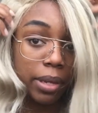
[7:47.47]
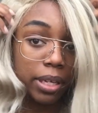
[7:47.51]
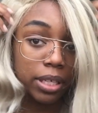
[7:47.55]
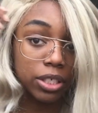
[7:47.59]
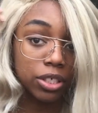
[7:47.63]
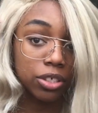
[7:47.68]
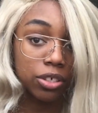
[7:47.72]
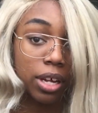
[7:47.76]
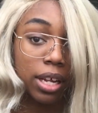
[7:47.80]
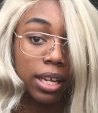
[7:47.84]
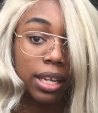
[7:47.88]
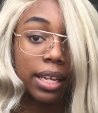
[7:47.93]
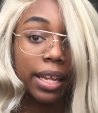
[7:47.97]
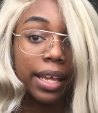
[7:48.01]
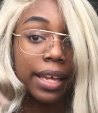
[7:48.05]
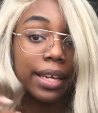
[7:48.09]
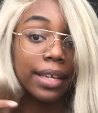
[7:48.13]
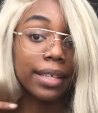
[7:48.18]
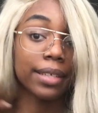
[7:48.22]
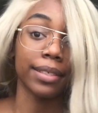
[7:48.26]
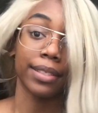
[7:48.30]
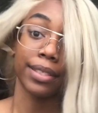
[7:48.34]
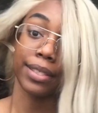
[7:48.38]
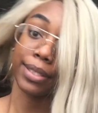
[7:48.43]
Make sure I
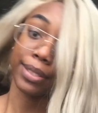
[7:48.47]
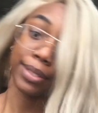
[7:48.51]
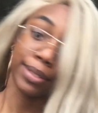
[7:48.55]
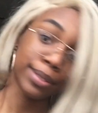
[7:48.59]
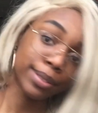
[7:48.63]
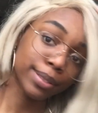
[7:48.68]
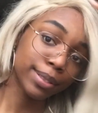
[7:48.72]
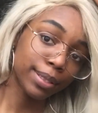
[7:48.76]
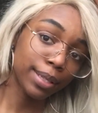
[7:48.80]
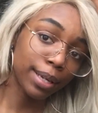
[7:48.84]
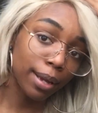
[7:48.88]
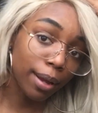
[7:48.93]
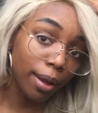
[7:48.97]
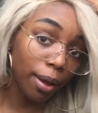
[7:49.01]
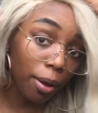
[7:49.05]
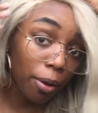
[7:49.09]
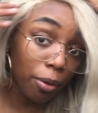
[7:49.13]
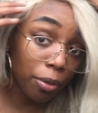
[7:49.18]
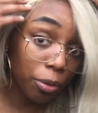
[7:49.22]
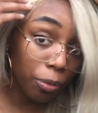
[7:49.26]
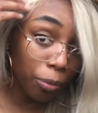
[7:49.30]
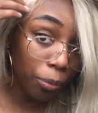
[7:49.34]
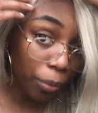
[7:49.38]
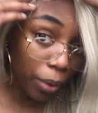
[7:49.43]
lay it
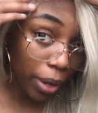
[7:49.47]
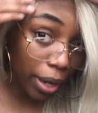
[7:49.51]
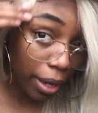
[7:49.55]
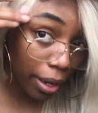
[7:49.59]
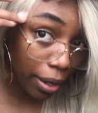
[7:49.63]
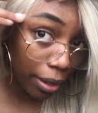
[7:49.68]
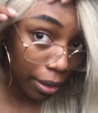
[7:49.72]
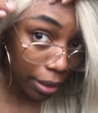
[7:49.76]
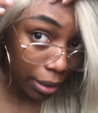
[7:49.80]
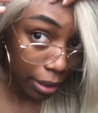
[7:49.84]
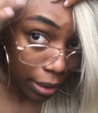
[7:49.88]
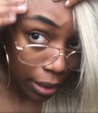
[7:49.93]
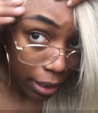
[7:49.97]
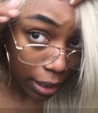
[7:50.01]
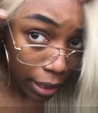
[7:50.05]
all the way.